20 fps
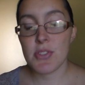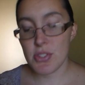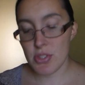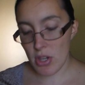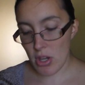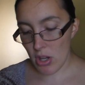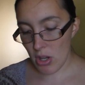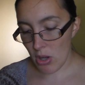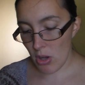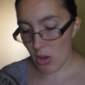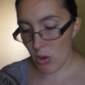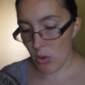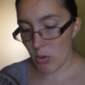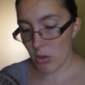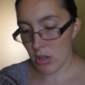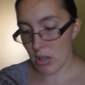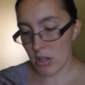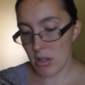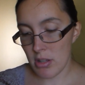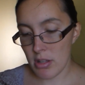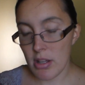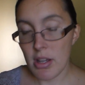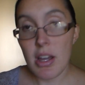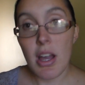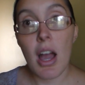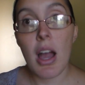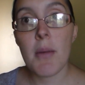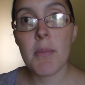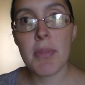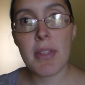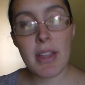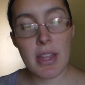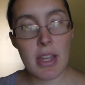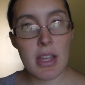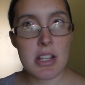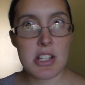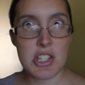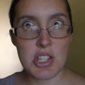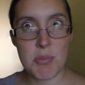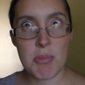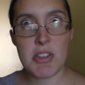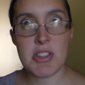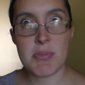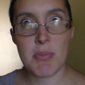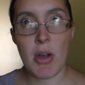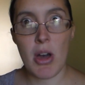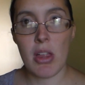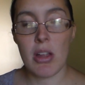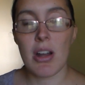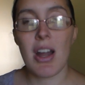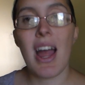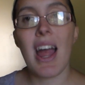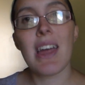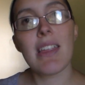so I'm thinking it should be smaller.